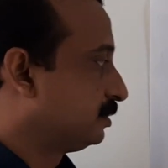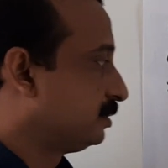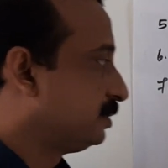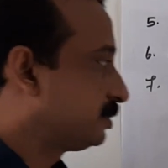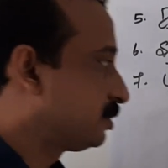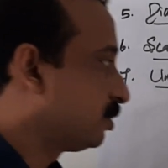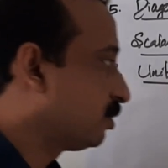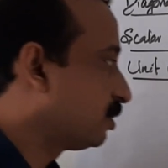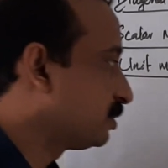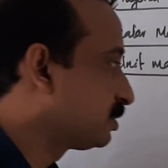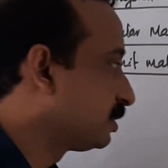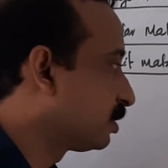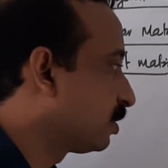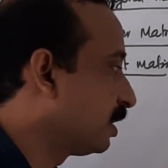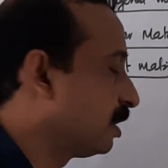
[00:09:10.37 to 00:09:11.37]
These
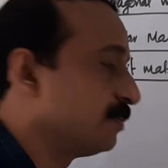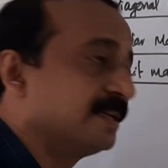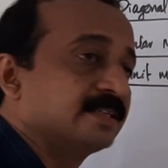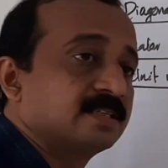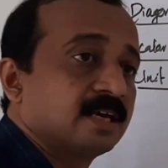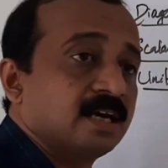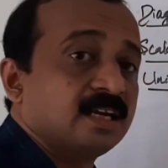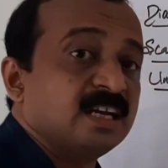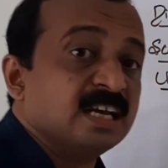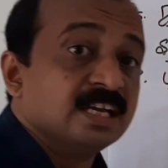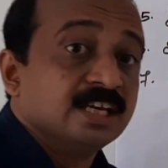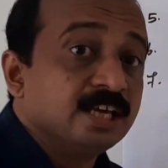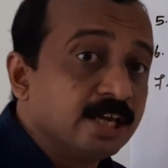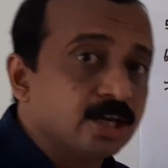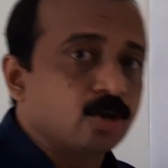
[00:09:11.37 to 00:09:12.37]
non-zero elements are
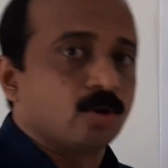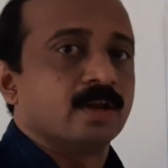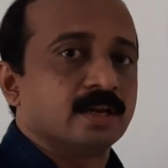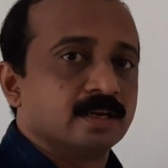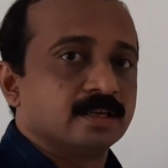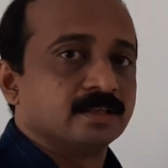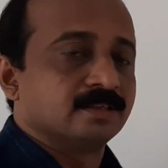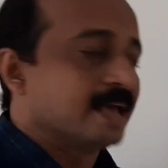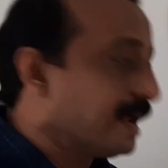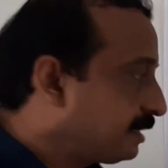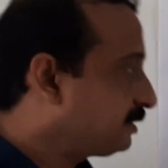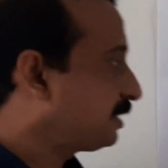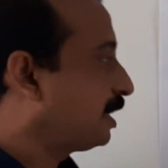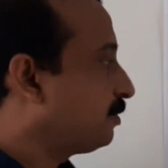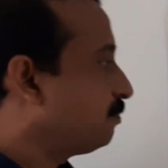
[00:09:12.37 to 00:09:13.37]
equal.
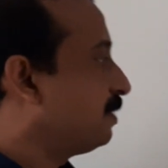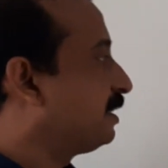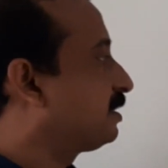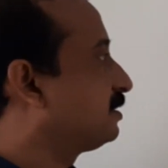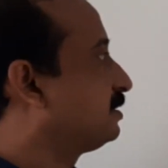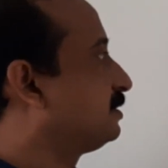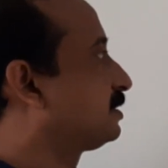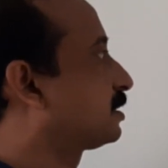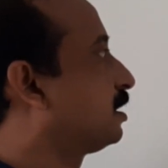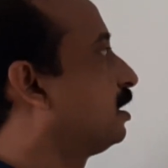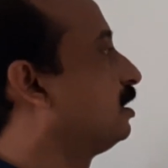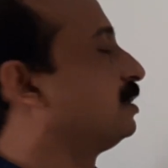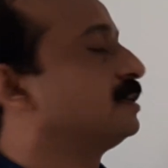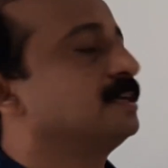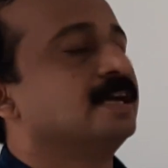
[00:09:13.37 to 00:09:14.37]
That type matrix is
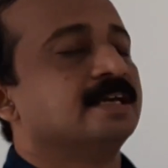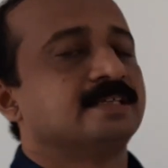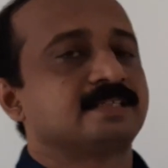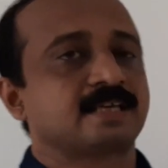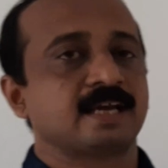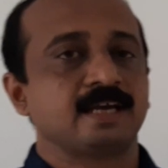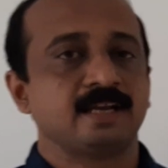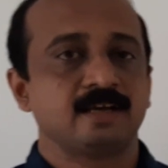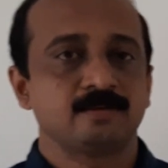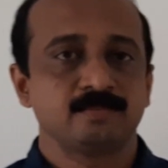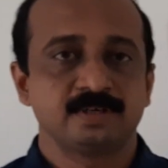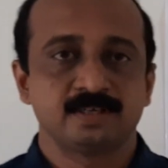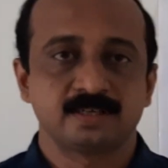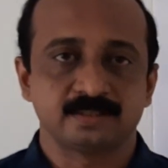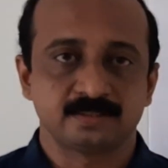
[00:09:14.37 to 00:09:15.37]
called scalar
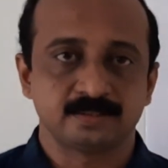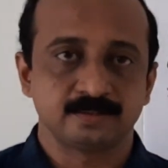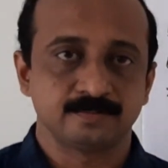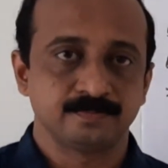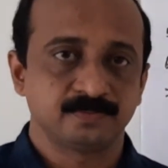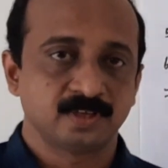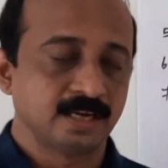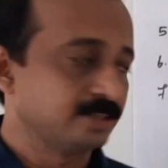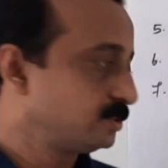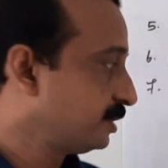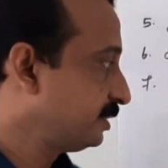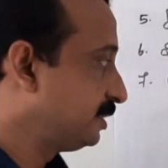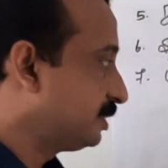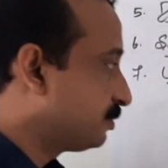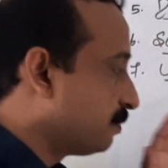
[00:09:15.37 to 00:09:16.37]
matrix.
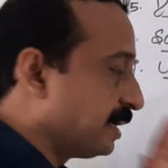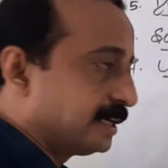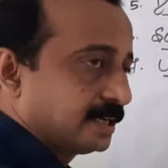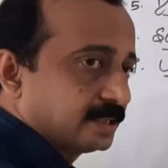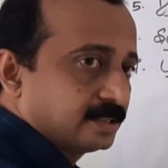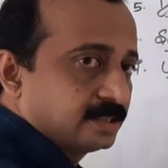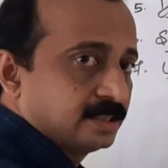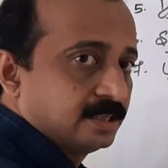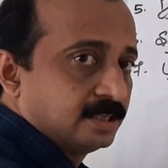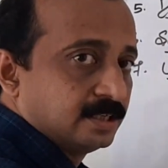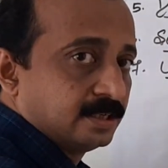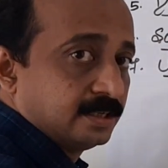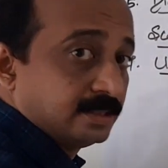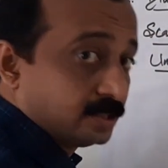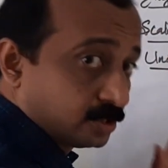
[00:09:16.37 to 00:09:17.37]
Actually, this matrix
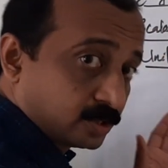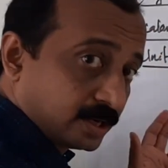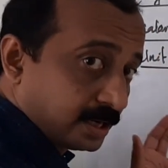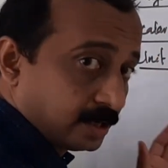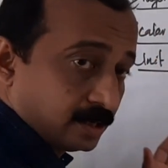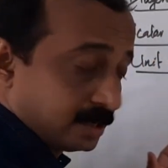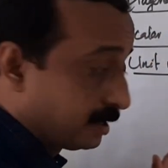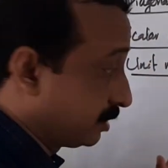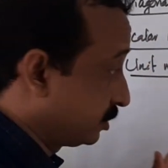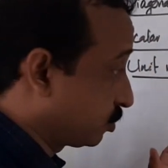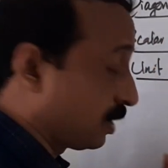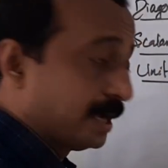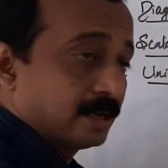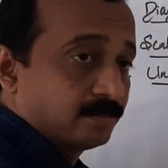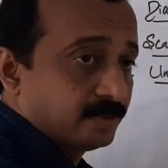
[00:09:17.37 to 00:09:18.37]
is a
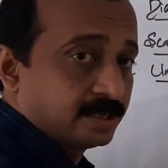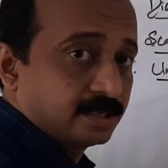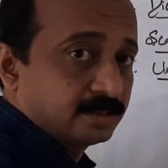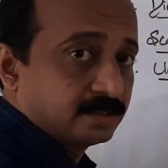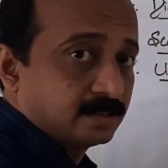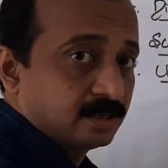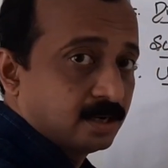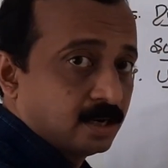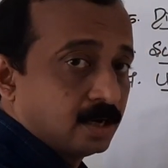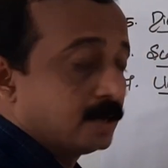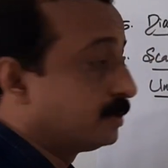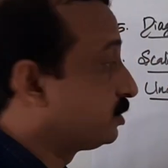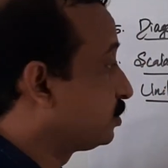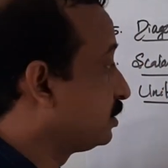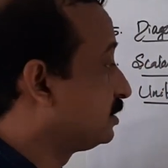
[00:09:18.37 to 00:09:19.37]
square matrix,
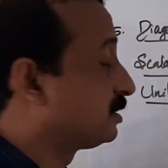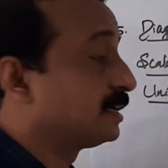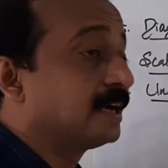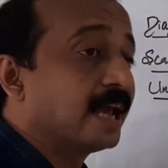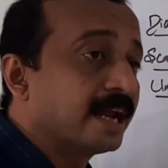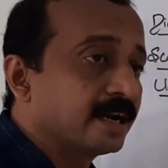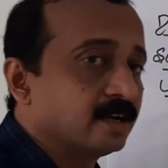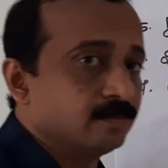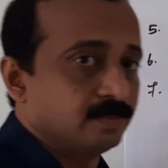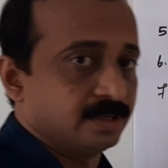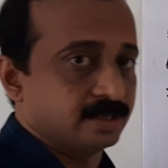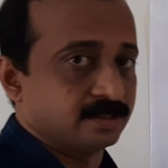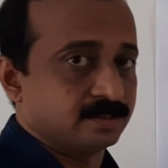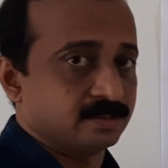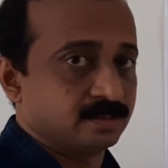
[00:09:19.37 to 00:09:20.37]
also is a diagonal
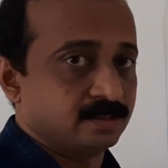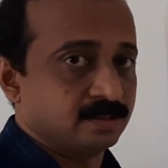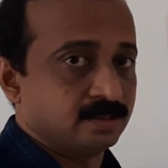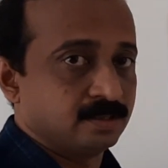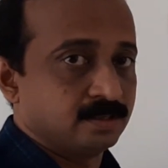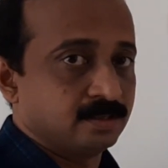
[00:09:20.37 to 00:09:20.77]
matrix.